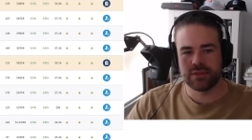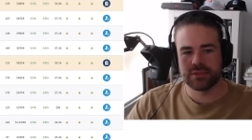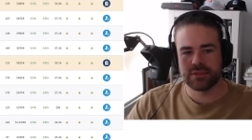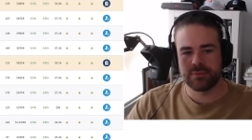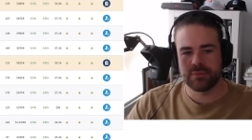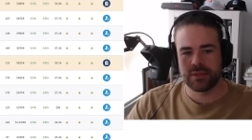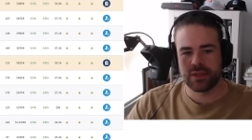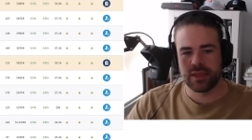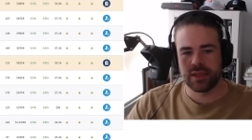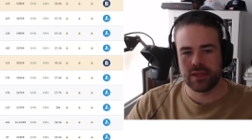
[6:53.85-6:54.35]

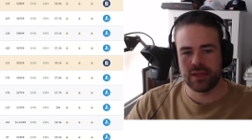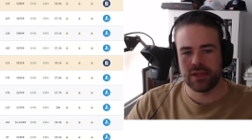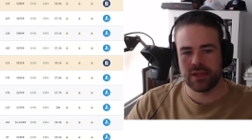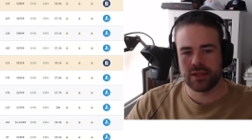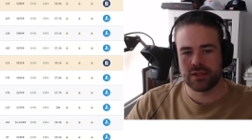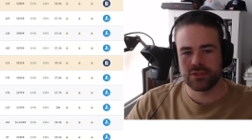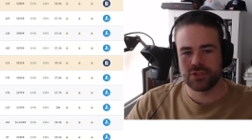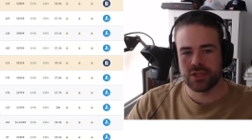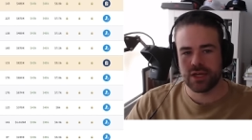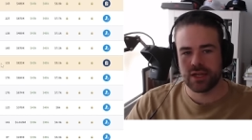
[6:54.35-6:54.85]
someone like a
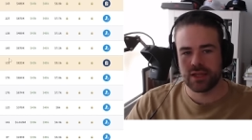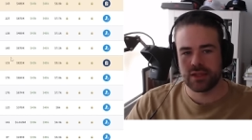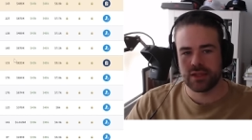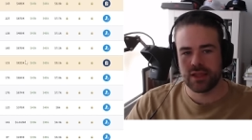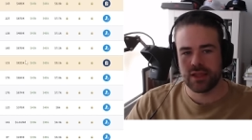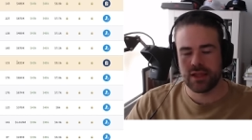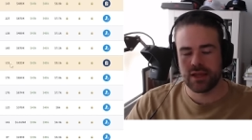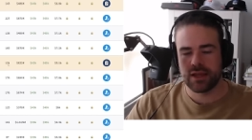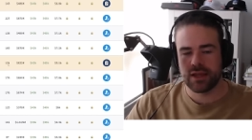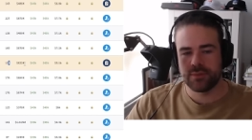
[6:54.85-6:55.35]
Jai
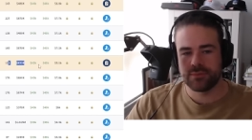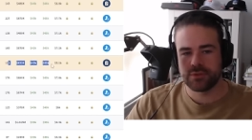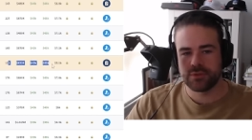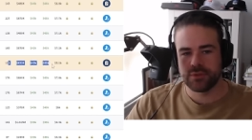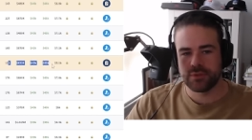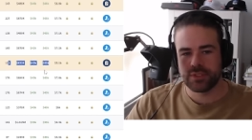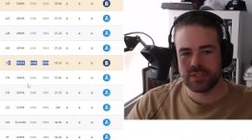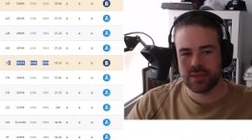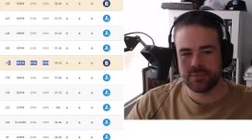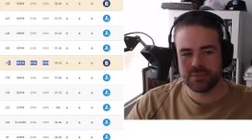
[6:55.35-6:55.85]
Clark up
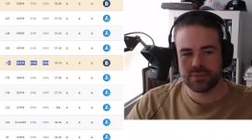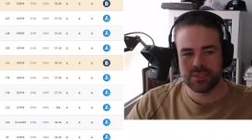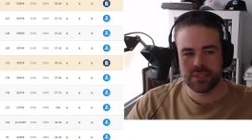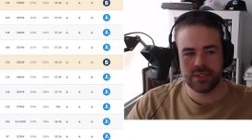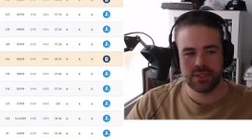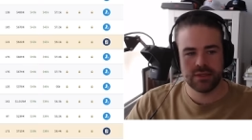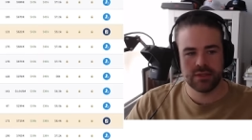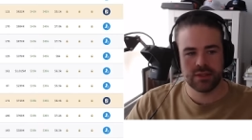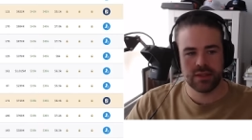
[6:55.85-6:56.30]
to a Dempsey.